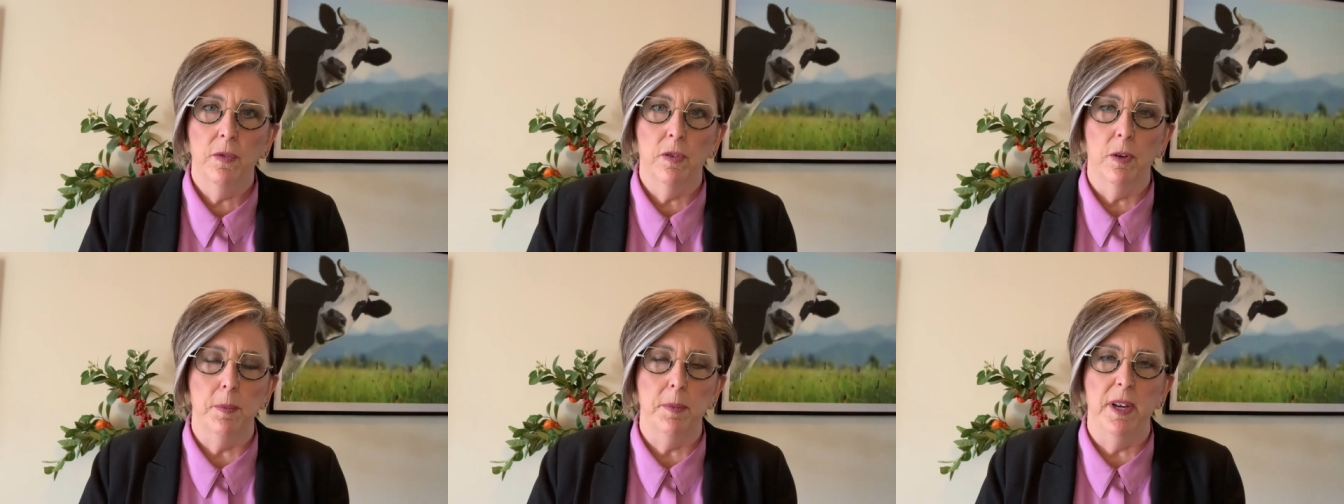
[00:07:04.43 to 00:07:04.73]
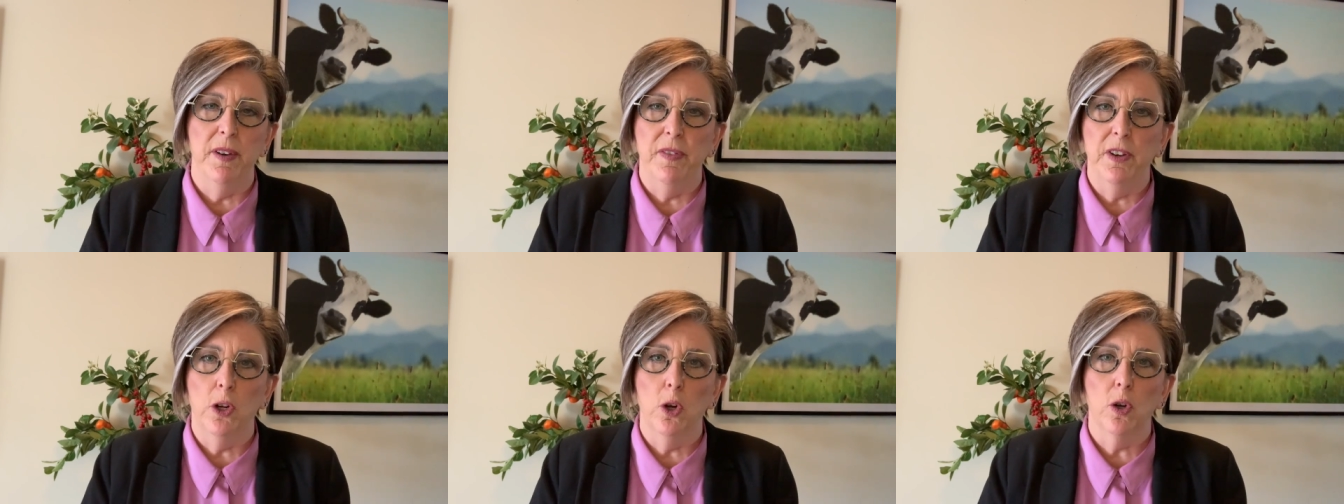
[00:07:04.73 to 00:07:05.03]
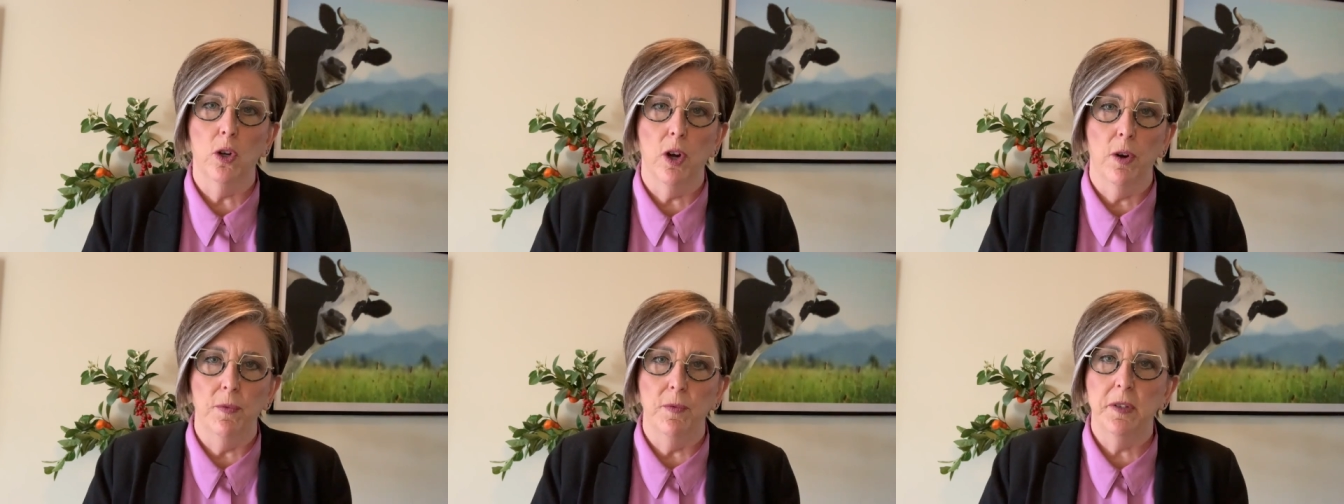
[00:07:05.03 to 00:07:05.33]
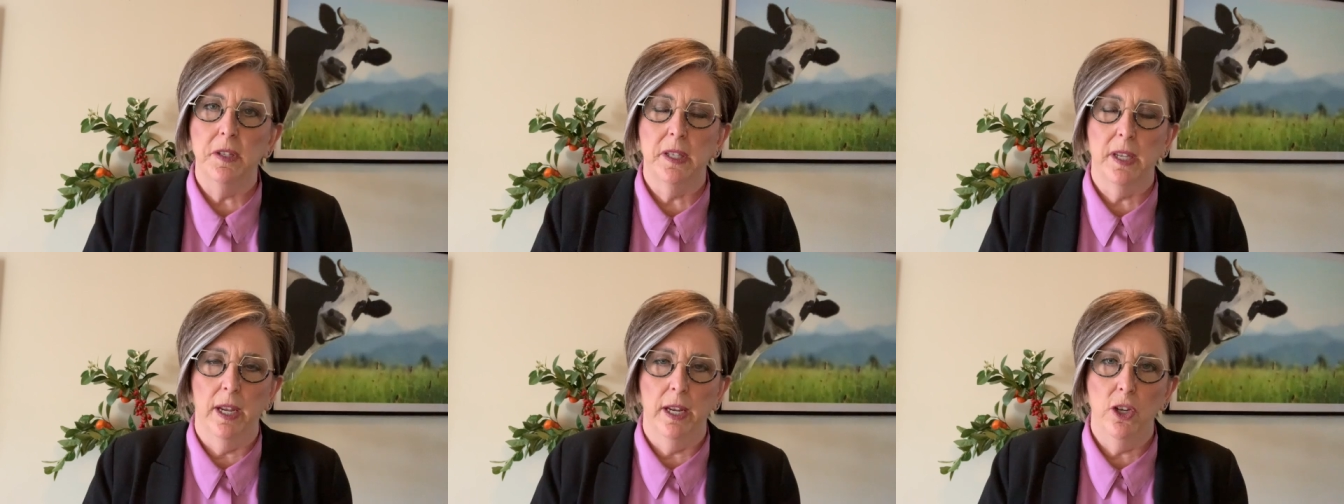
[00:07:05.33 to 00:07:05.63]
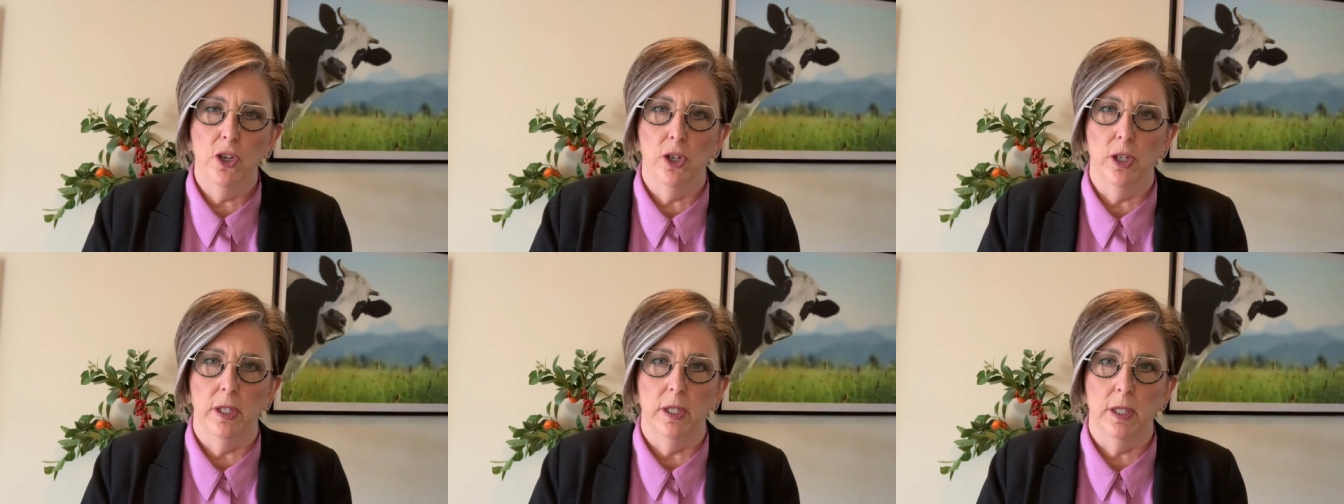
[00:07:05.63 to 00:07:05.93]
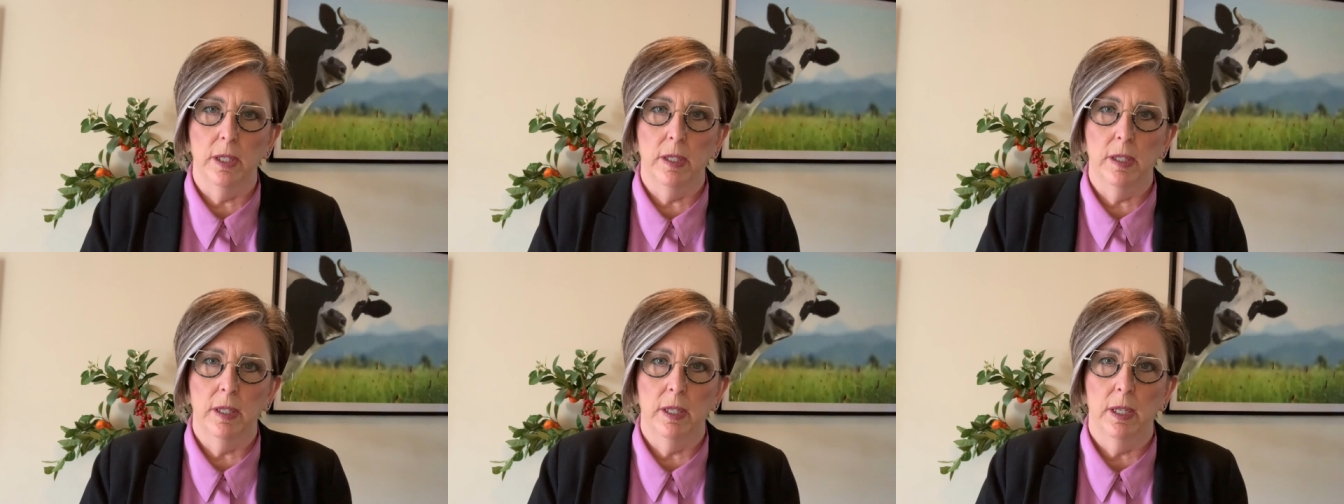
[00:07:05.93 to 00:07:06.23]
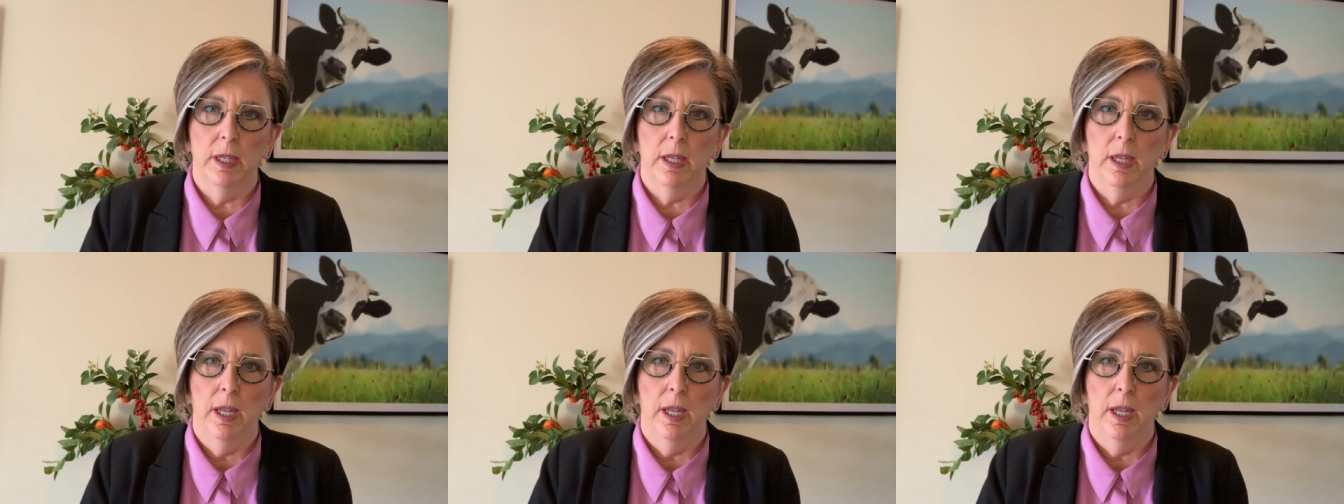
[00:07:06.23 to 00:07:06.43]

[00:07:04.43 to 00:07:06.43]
from difficult conversations.